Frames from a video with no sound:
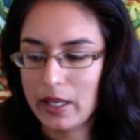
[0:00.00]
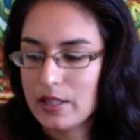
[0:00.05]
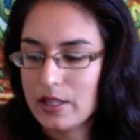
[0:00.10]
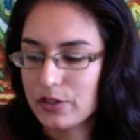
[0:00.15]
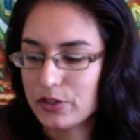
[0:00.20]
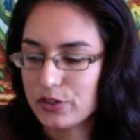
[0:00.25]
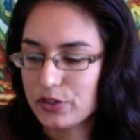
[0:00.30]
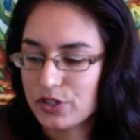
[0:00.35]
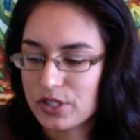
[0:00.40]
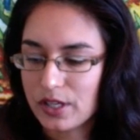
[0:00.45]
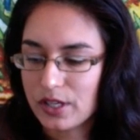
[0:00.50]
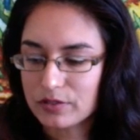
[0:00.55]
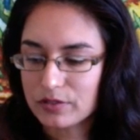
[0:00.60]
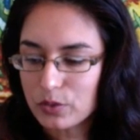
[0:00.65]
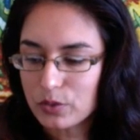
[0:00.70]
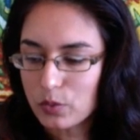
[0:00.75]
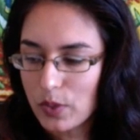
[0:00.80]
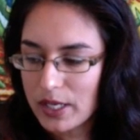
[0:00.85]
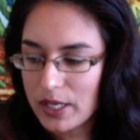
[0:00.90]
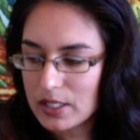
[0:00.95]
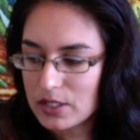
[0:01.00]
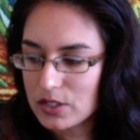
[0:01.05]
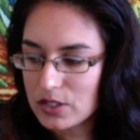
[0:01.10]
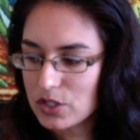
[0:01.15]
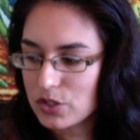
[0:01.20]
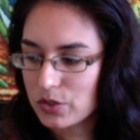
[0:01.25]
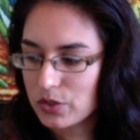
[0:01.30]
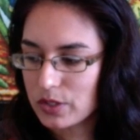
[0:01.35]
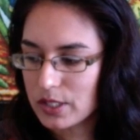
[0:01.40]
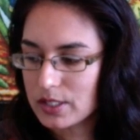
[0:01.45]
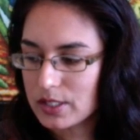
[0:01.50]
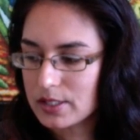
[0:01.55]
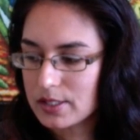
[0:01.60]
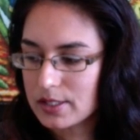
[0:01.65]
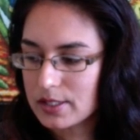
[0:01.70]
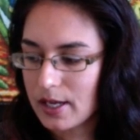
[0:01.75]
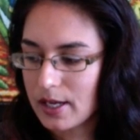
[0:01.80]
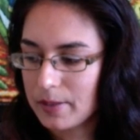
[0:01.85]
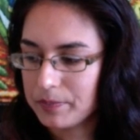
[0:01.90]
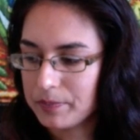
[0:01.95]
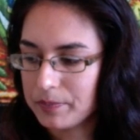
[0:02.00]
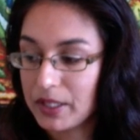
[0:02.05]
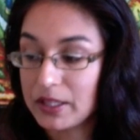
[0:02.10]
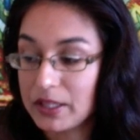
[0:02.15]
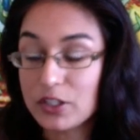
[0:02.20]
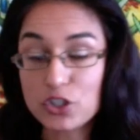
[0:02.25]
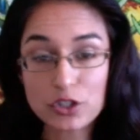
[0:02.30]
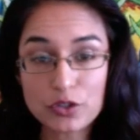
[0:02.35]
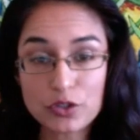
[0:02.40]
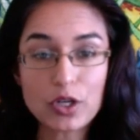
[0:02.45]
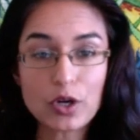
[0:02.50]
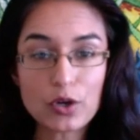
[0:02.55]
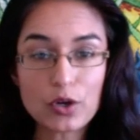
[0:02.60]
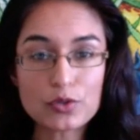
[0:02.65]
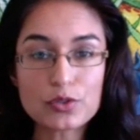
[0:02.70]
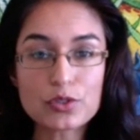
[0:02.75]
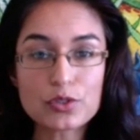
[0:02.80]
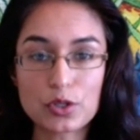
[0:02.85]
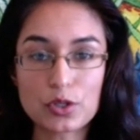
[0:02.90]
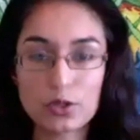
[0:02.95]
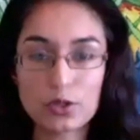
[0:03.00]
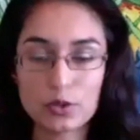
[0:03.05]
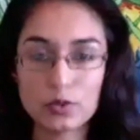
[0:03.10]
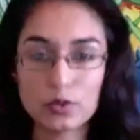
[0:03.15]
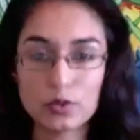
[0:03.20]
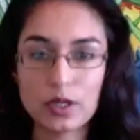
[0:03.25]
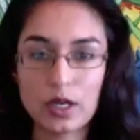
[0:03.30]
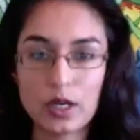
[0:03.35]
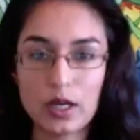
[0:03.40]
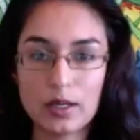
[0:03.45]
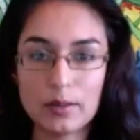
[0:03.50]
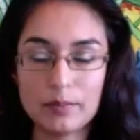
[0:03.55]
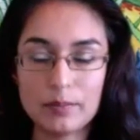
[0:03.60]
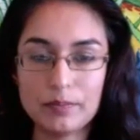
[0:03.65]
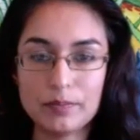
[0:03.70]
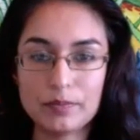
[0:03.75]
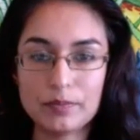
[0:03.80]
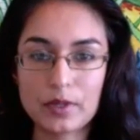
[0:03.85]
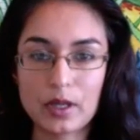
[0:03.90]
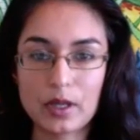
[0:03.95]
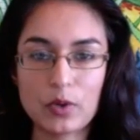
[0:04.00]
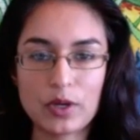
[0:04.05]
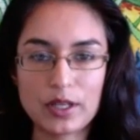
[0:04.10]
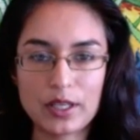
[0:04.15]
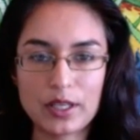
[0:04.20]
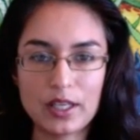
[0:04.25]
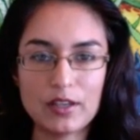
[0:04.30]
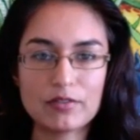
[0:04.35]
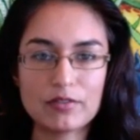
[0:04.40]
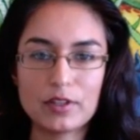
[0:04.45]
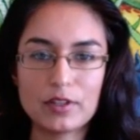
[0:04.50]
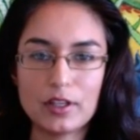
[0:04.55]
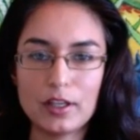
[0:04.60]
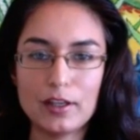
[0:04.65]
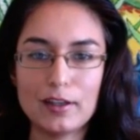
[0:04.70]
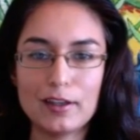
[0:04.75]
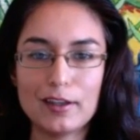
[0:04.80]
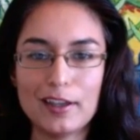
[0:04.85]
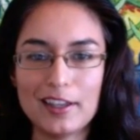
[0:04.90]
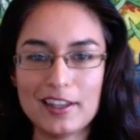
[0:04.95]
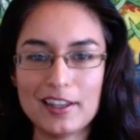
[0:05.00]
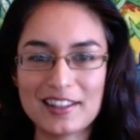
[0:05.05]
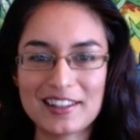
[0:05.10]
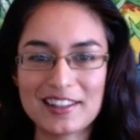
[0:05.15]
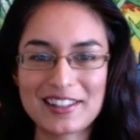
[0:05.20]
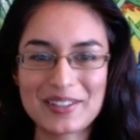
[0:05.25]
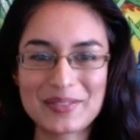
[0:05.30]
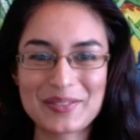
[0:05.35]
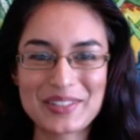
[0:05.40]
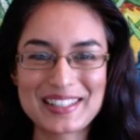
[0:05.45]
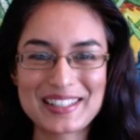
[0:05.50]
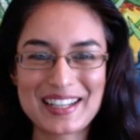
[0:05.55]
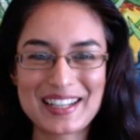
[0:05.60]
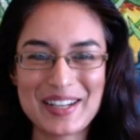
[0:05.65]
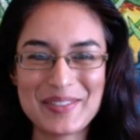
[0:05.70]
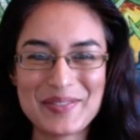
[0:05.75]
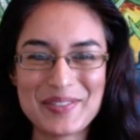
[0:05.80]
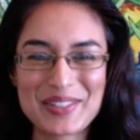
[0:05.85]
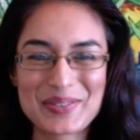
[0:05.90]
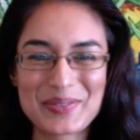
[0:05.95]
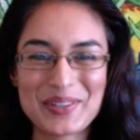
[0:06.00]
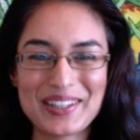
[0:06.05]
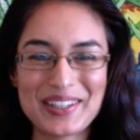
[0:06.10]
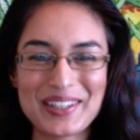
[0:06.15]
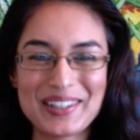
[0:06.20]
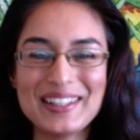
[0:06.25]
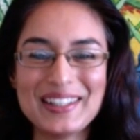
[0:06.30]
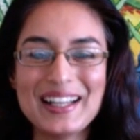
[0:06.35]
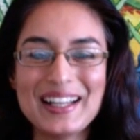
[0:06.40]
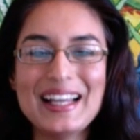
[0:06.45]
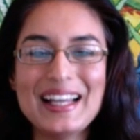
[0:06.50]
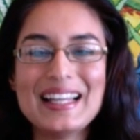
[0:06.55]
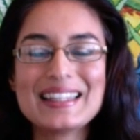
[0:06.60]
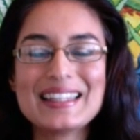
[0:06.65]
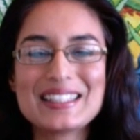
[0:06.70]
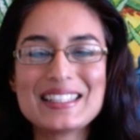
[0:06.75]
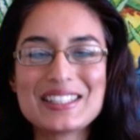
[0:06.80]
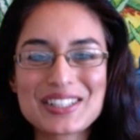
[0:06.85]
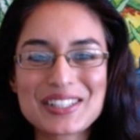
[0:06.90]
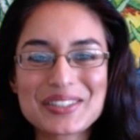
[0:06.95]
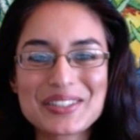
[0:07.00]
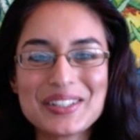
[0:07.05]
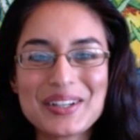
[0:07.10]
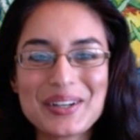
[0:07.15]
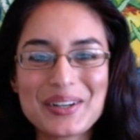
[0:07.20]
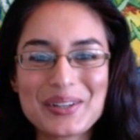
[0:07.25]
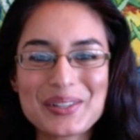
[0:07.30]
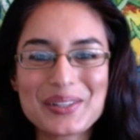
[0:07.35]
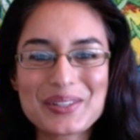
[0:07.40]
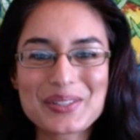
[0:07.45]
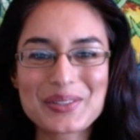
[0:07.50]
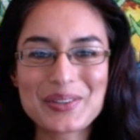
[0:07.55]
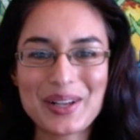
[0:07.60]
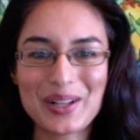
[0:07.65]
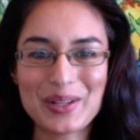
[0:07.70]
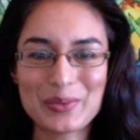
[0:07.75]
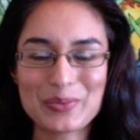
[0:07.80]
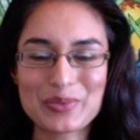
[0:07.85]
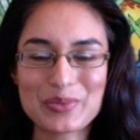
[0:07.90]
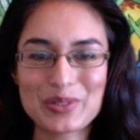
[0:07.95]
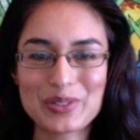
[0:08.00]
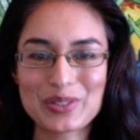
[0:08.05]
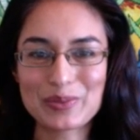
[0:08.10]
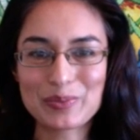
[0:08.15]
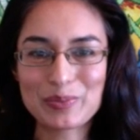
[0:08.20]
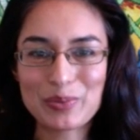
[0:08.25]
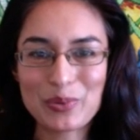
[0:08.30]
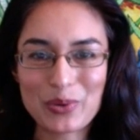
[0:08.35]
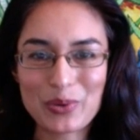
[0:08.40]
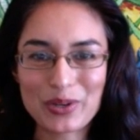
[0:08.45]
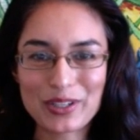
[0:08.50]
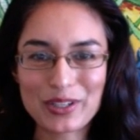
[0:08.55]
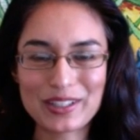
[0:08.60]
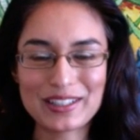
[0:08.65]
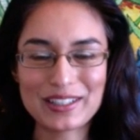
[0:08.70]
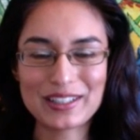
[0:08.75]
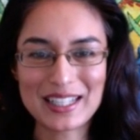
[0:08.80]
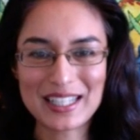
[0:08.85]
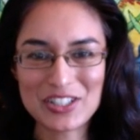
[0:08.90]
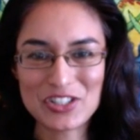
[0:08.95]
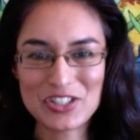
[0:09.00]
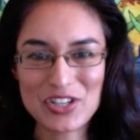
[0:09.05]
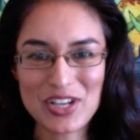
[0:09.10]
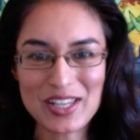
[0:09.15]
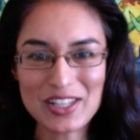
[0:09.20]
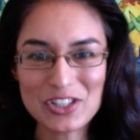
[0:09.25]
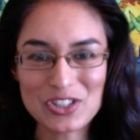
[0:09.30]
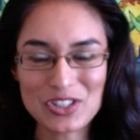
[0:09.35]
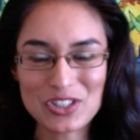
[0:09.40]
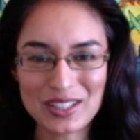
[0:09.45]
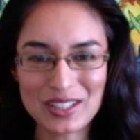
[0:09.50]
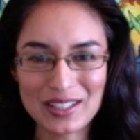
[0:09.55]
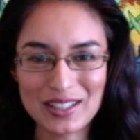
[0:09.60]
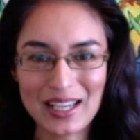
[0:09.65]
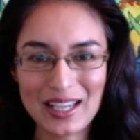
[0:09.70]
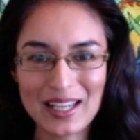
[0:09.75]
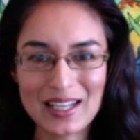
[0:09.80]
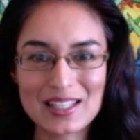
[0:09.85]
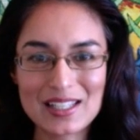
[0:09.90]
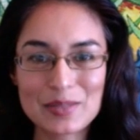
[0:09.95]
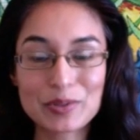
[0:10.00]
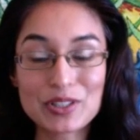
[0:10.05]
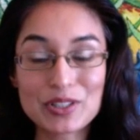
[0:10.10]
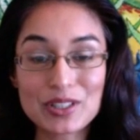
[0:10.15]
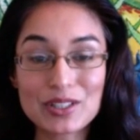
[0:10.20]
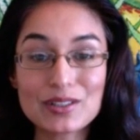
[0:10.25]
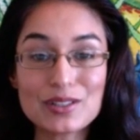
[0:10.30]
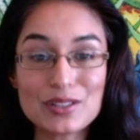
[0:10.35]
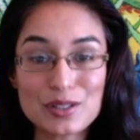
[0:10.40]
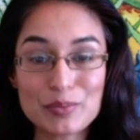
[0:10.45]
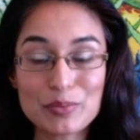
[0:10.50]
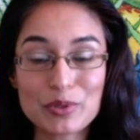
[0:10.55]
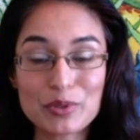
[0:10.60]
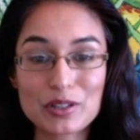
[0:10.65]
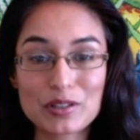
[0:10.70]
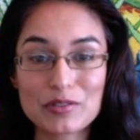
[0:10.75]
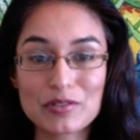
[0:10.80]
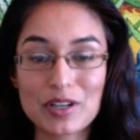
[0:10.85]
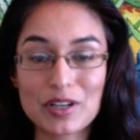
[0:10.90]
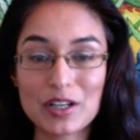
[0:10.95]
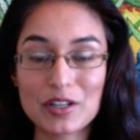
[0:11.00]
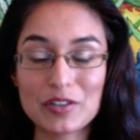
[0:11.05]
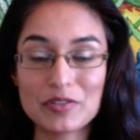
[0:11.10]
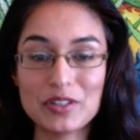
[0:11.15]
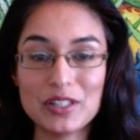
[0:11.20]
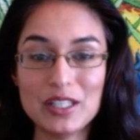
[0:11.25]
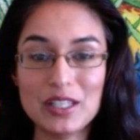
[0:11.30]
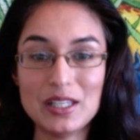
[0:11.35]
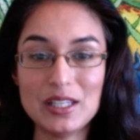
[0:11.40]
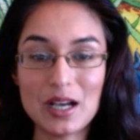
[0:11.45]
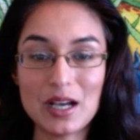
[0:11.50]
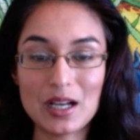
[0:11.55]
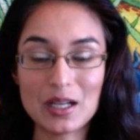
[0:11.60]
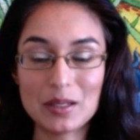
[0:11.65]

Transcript: There's several ways to do this. And the chicory also, I want to give it a little bit of time as well. The chicory also helps to support digestion and is particularly supportive of the